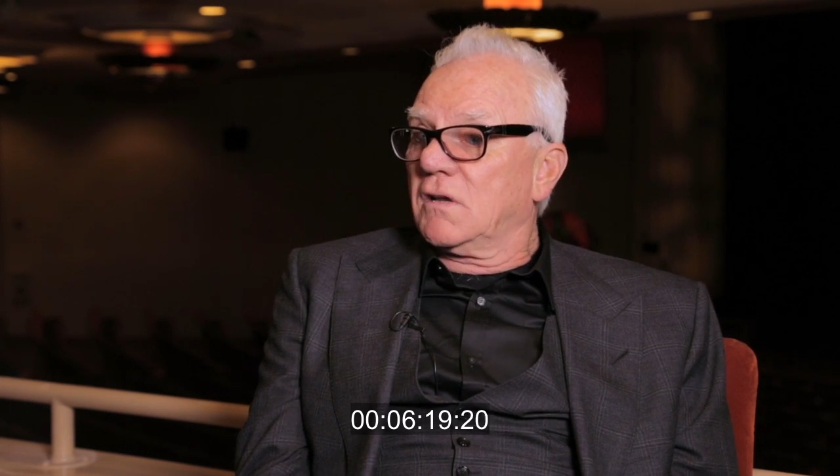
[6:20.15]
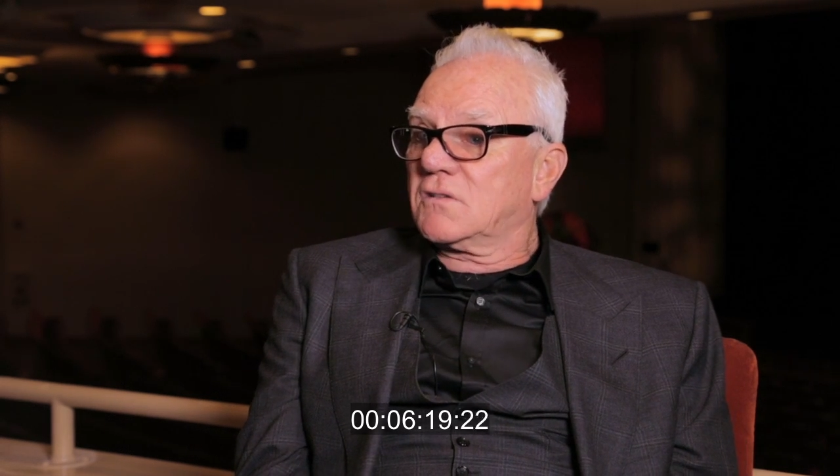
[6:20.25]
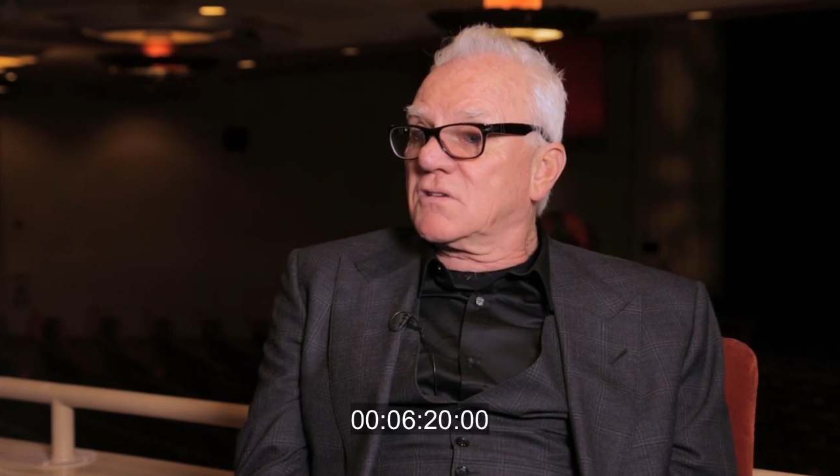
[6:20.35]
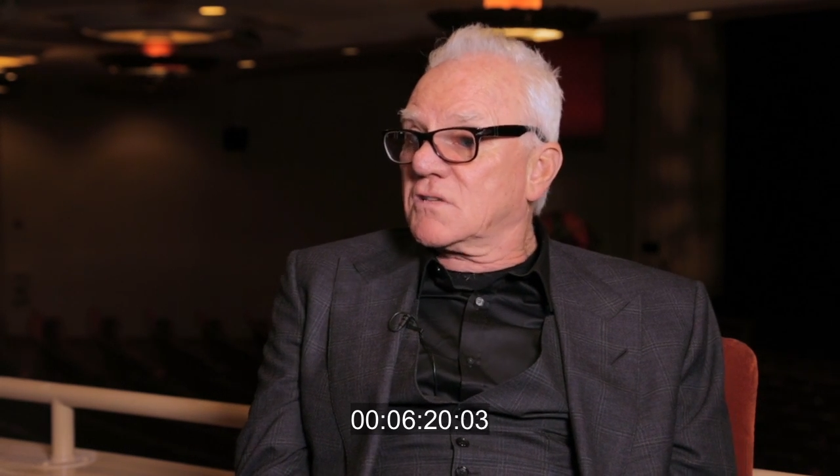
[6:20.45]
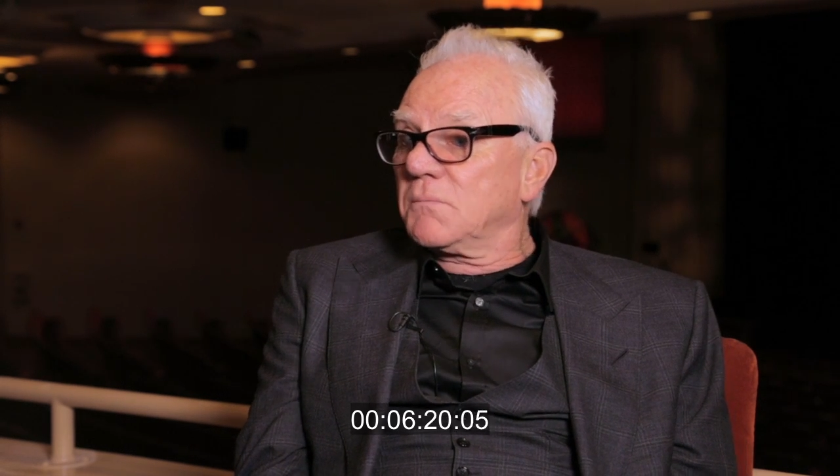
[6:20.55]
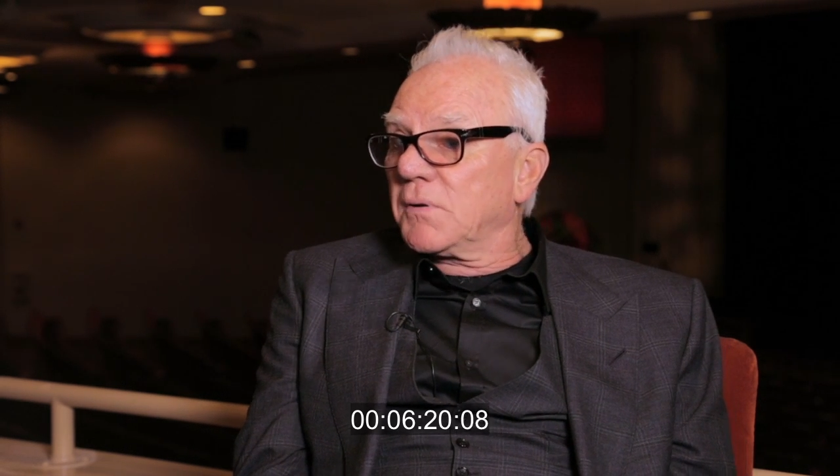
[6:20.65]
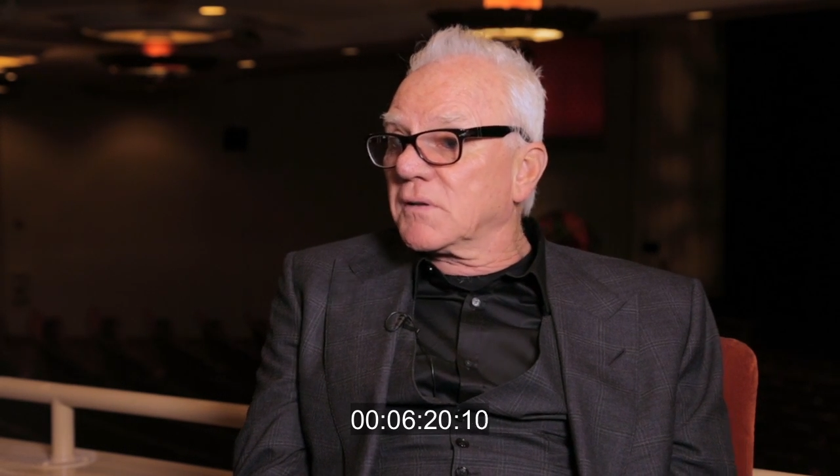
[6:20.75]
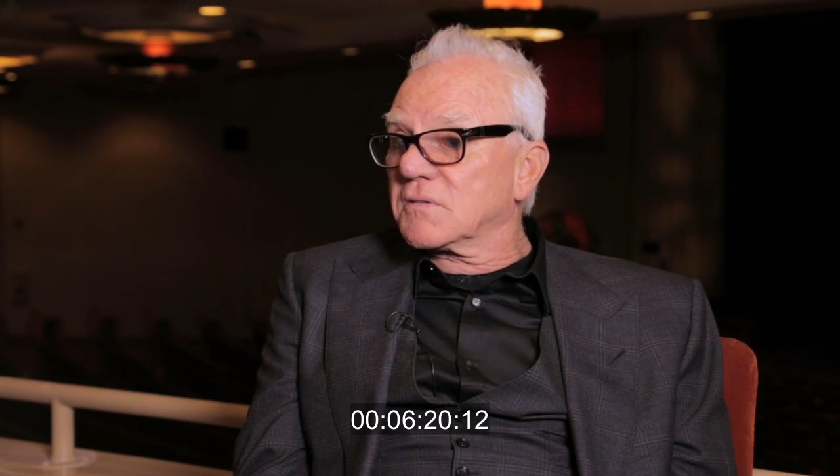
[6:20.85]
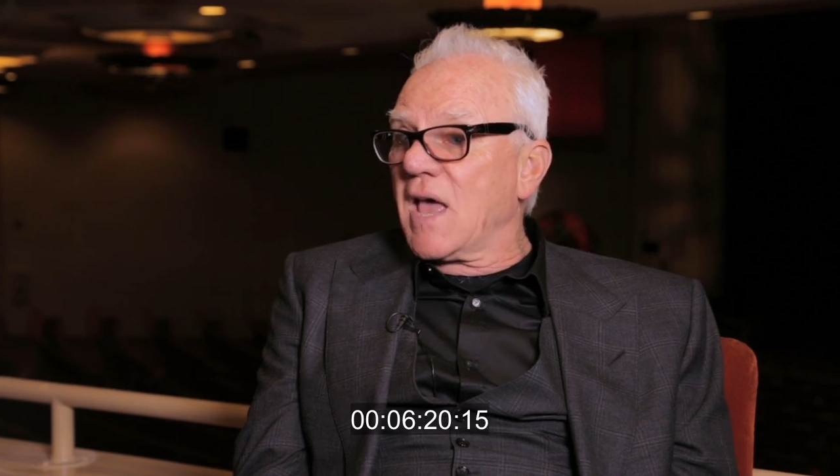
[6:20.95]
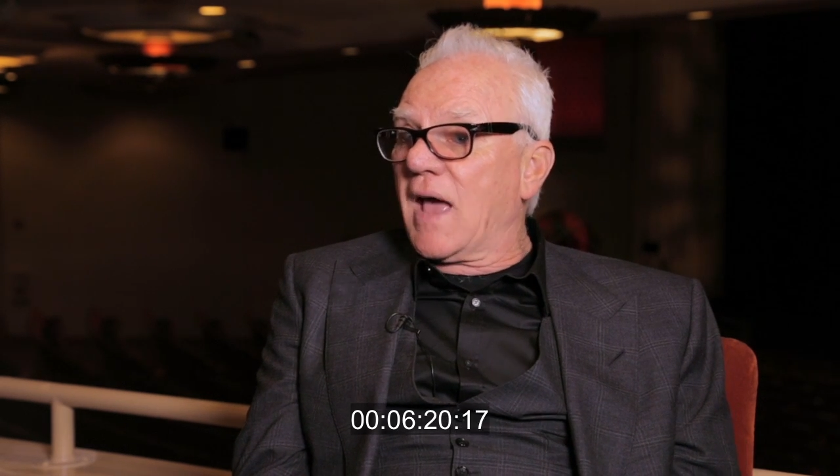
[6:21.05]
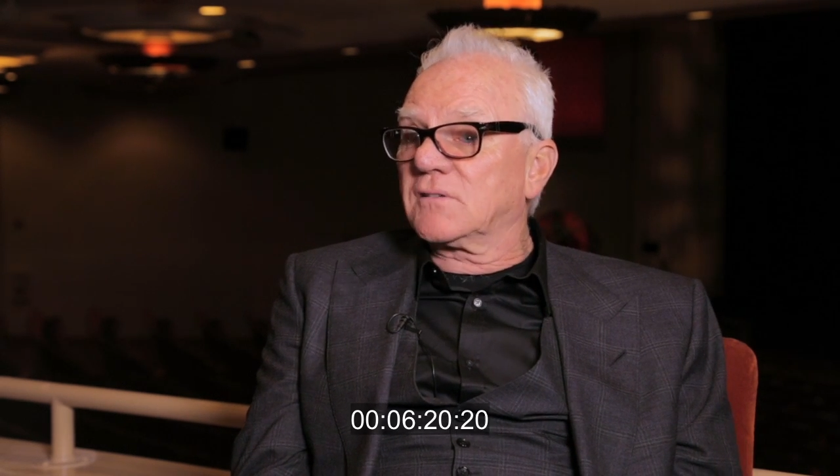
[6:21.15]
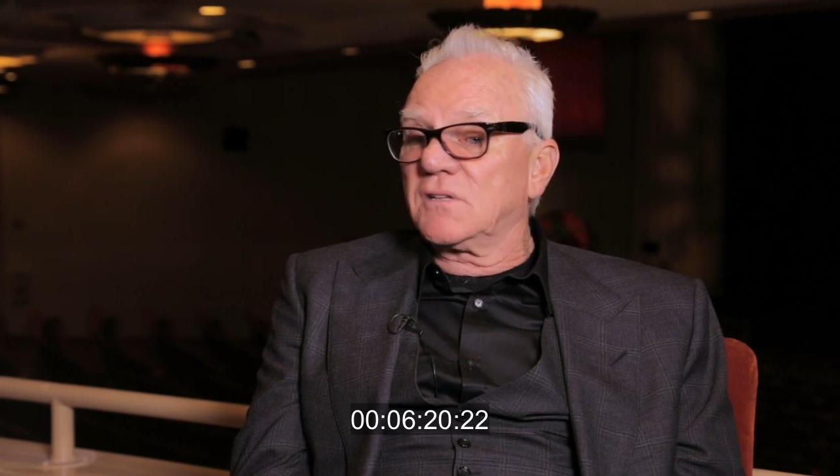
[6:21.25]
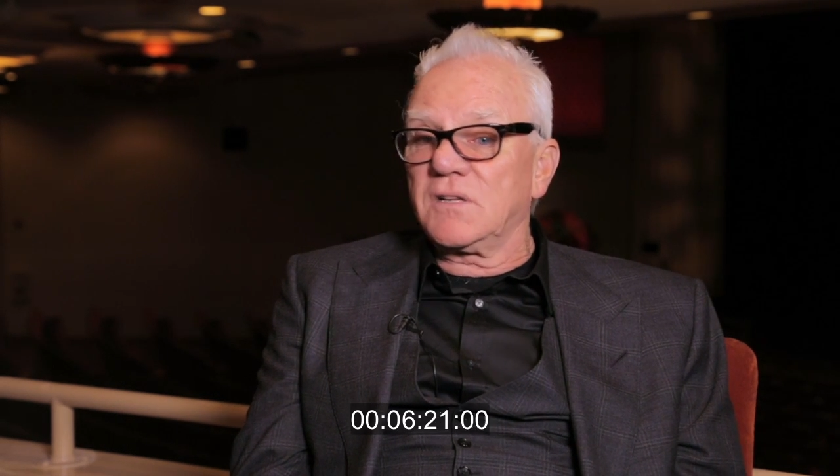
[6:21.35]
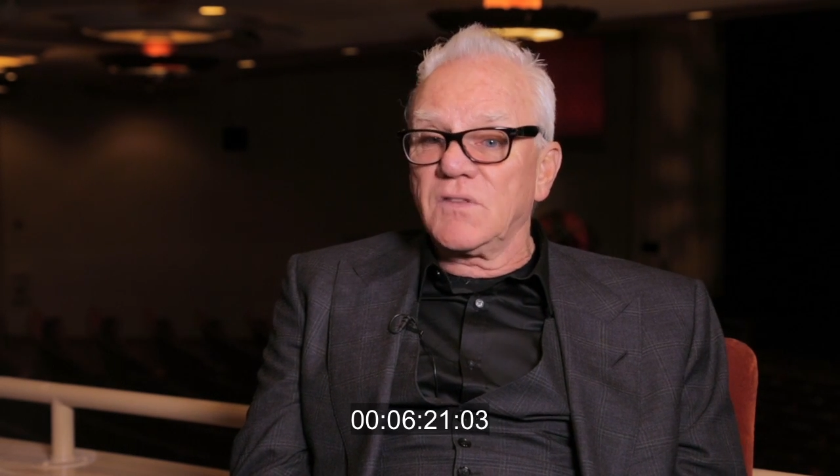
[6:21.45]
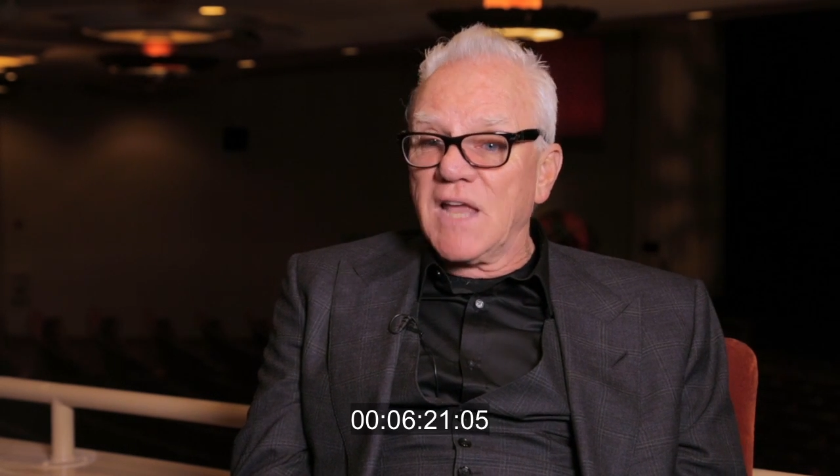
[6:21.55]
It's as simple as that.
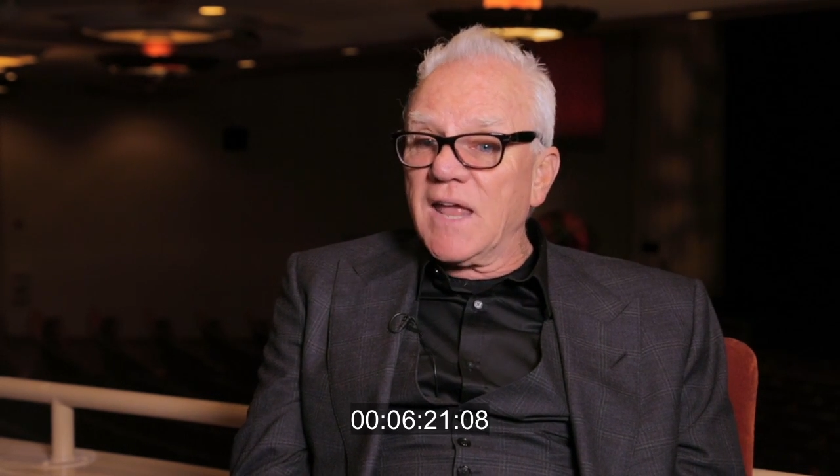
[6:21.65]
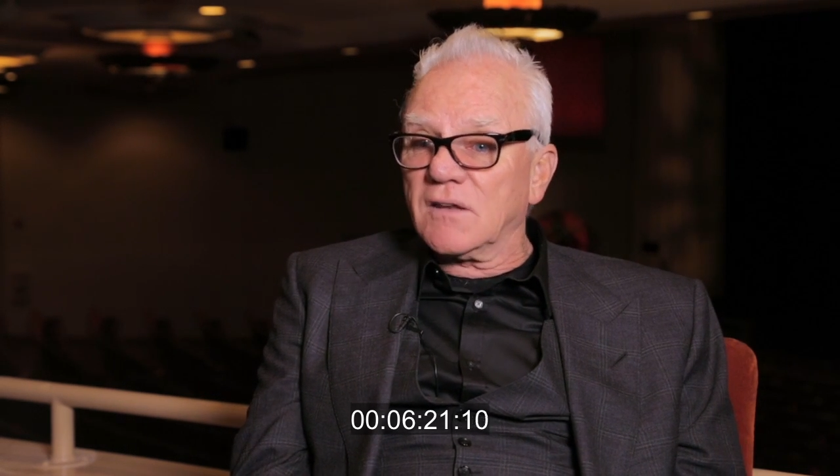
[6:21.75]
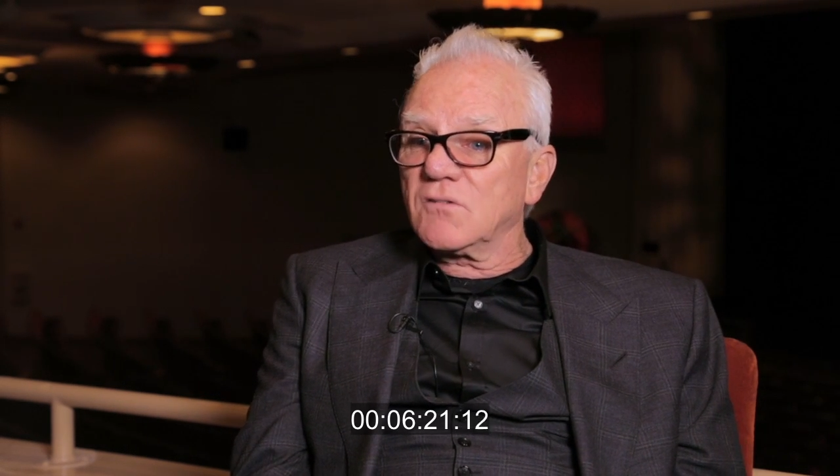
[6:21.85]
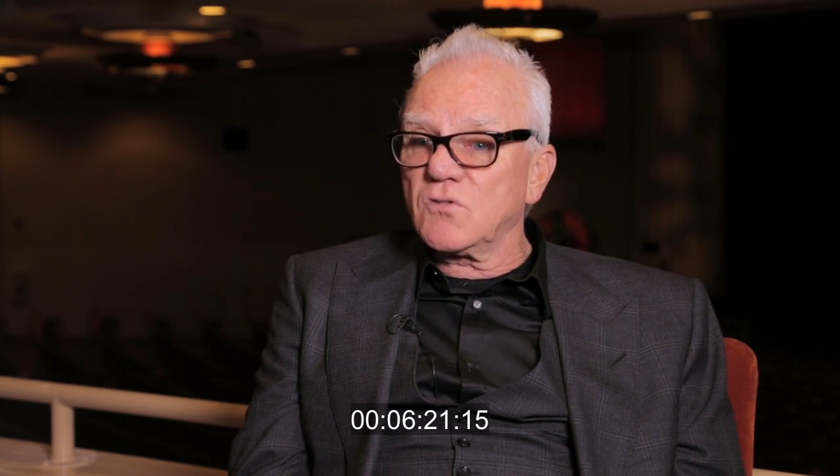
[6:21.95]
And in the end,